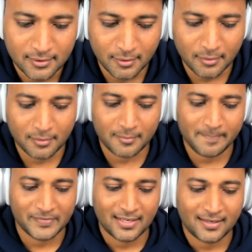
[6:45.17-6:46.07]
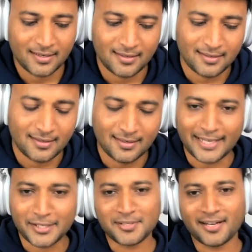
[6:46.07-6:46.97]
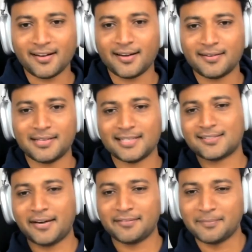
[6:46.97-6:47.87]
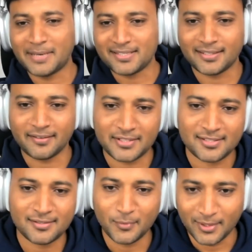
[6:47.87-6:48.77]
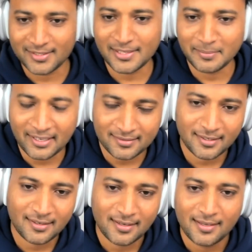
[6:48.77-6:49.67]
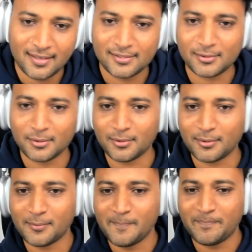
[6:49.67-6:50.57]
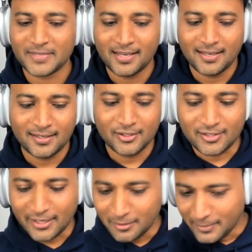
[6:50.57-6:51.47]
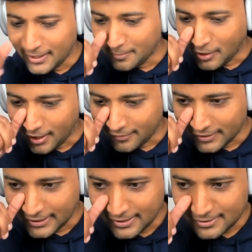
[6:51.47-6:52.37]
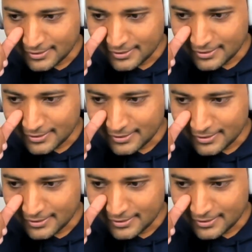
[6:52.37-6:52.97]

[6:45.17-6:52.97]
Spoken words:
So, like you said, right? Let's start with the basic definition. What is A/B testing? So, you're trying to build a product for the customer.